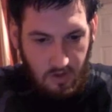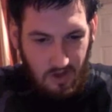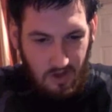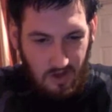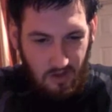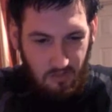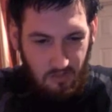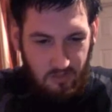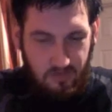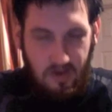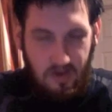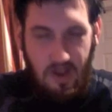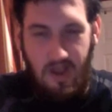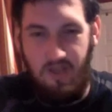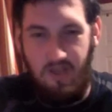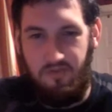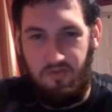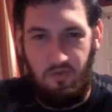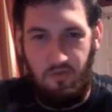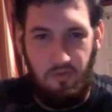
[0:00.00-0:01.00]
I don't want to say
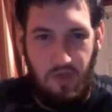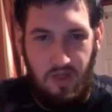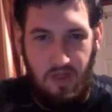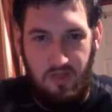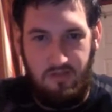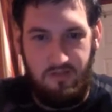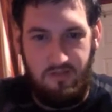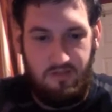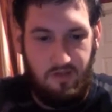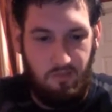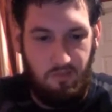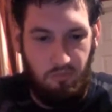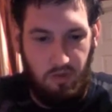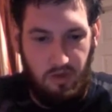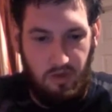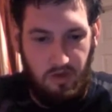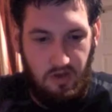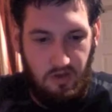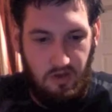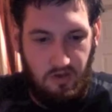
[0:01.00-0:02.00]
iPhone-esque,
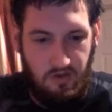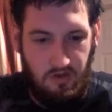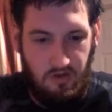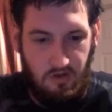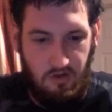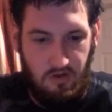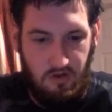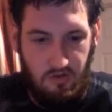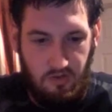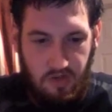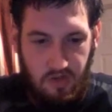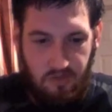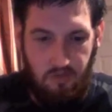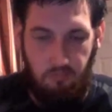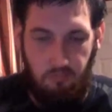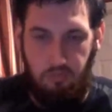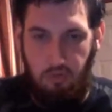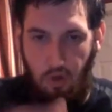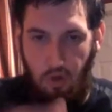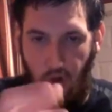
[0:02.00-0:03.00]
but you get the
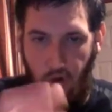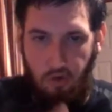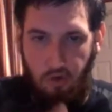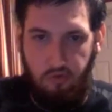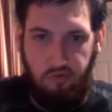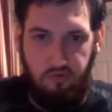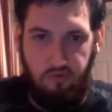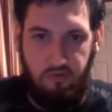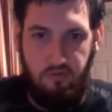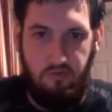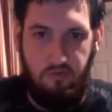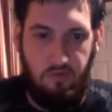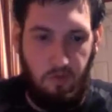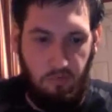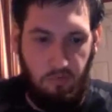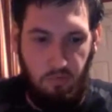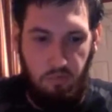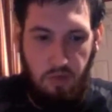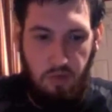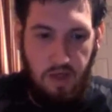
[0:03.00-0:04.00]
large
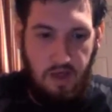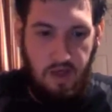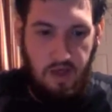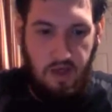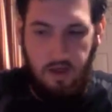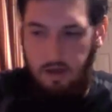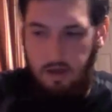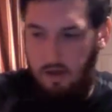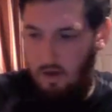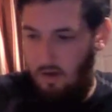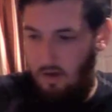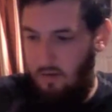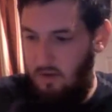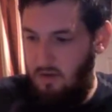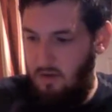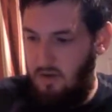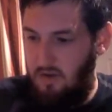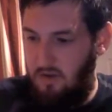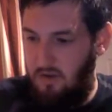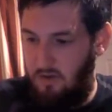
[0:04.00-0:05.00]
number pad,
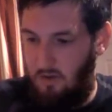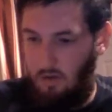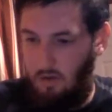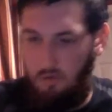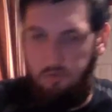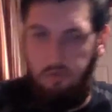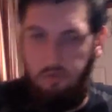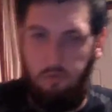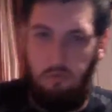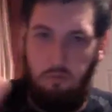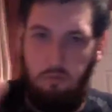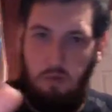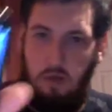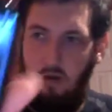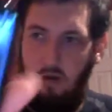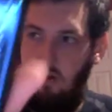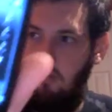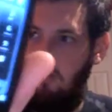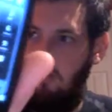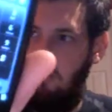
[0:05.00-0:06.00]
and you get the large number
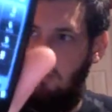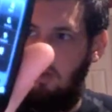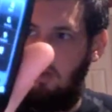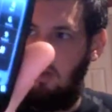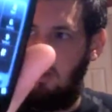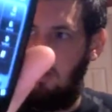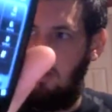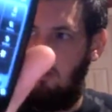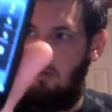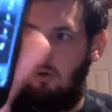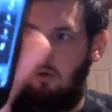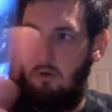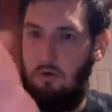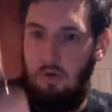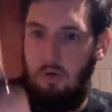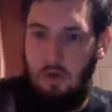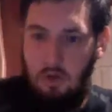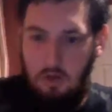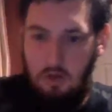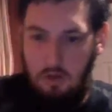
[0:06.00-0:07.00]
pad also with the Hero.
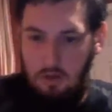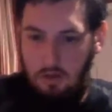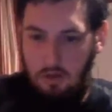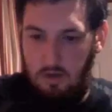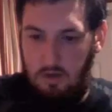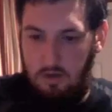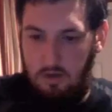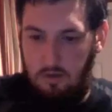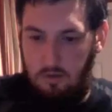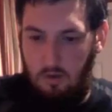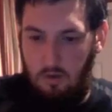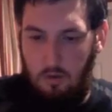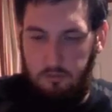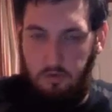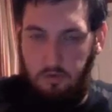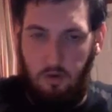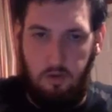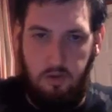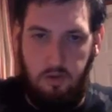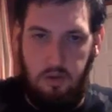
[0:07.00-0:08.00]
I'm
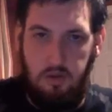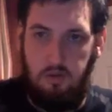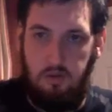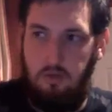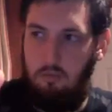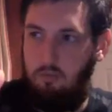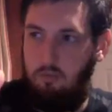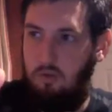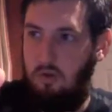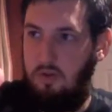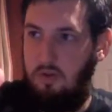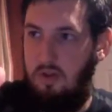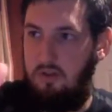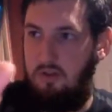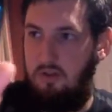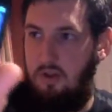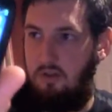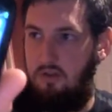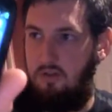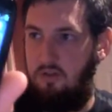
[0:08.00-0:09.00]
sorry, the pre.
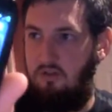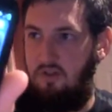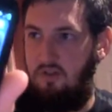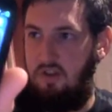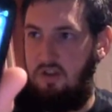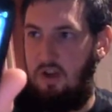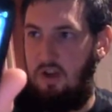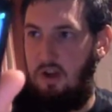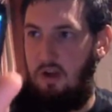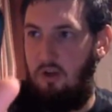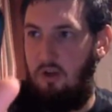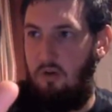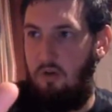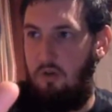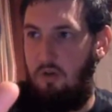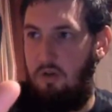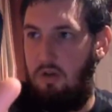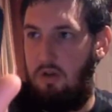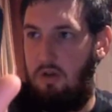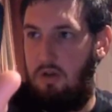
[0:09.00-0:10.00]
That's actually G-Dial
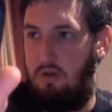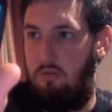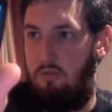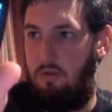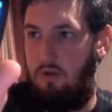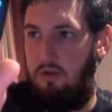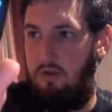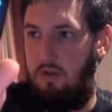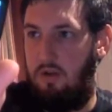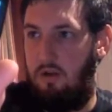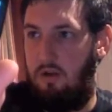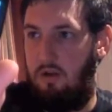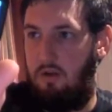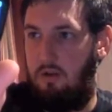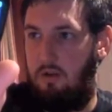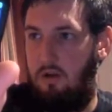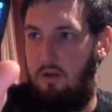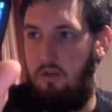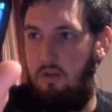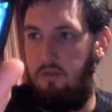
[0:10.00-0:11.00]
right there,
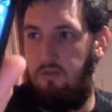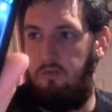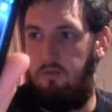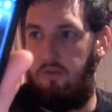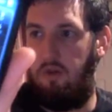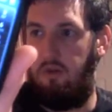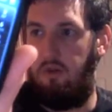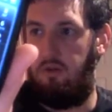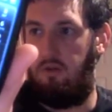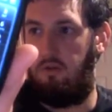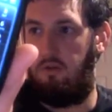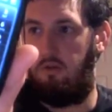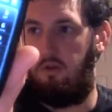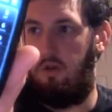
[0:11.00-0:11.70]
and then you've got your